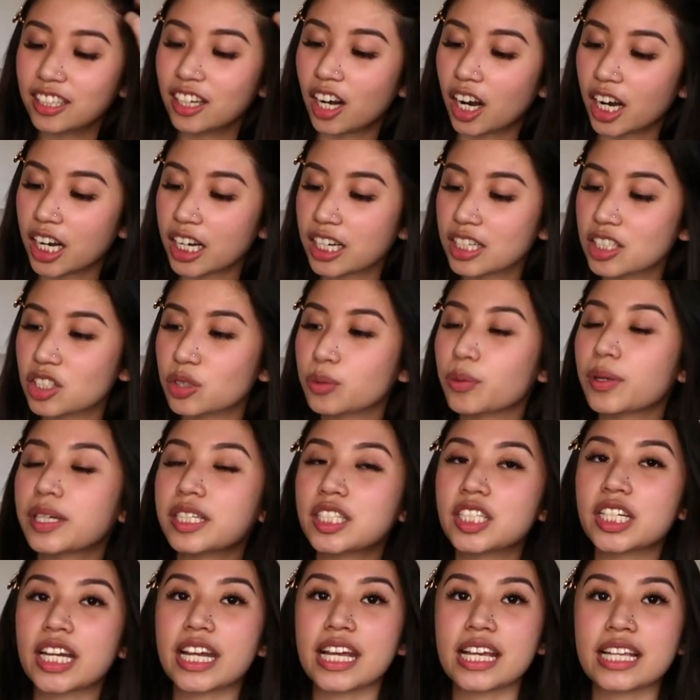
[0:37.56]
large,
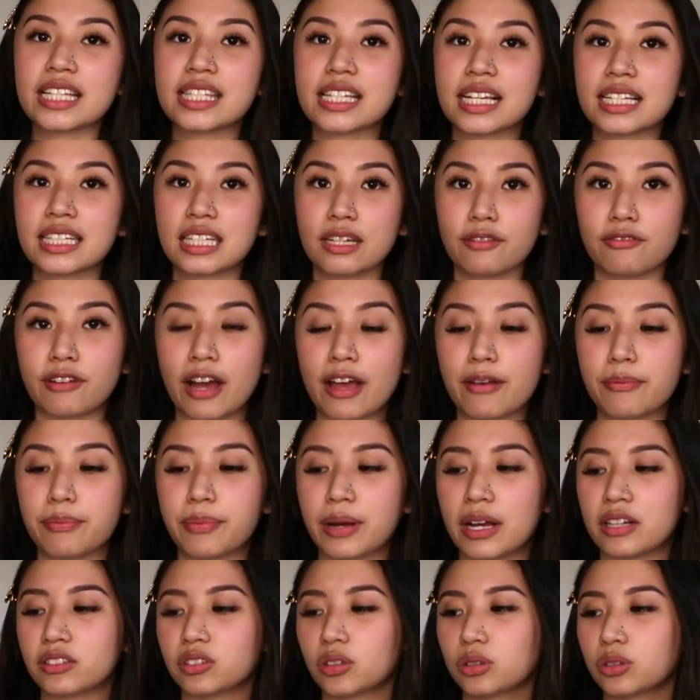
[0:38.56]
which is
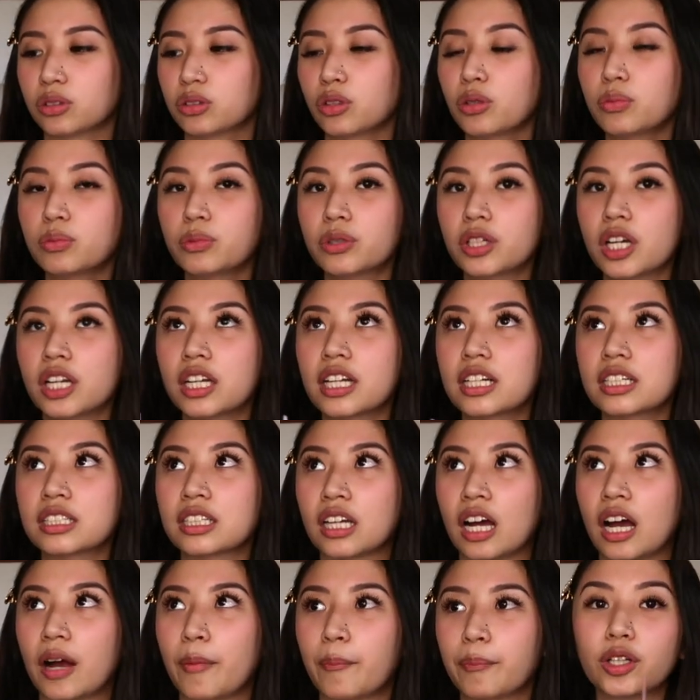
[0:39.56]
65 pesos. So mura na
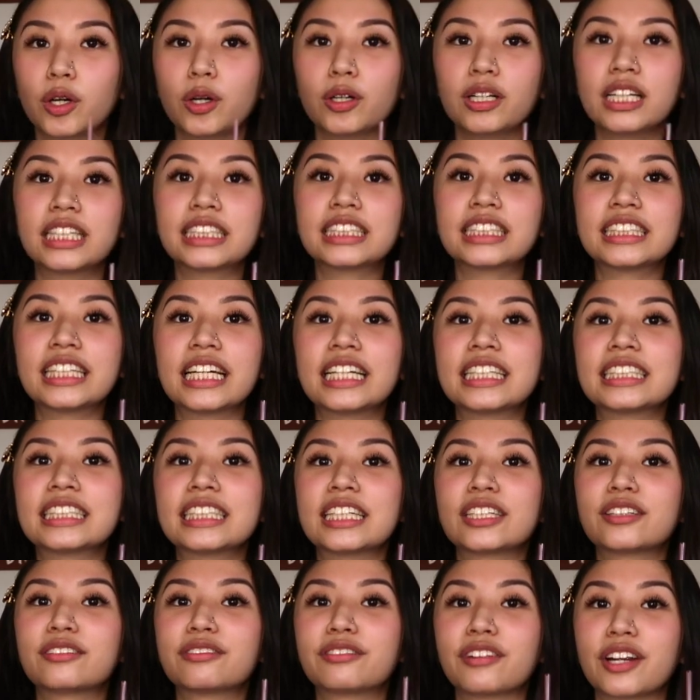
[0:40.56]
siya. So let's
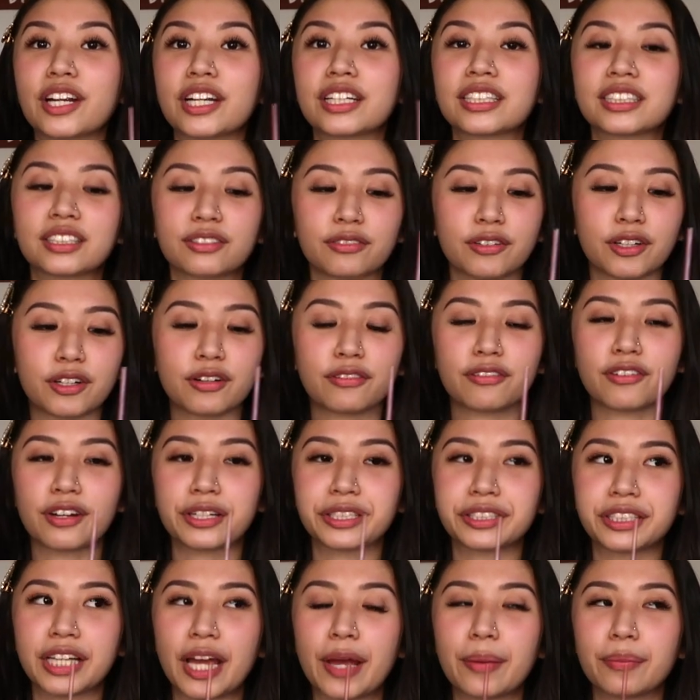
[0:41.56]
taste it first for the
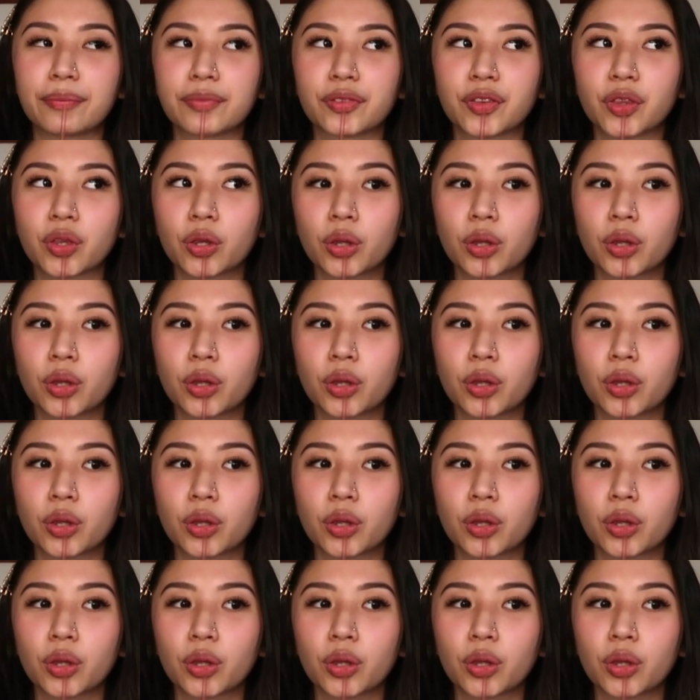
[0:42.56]
first time.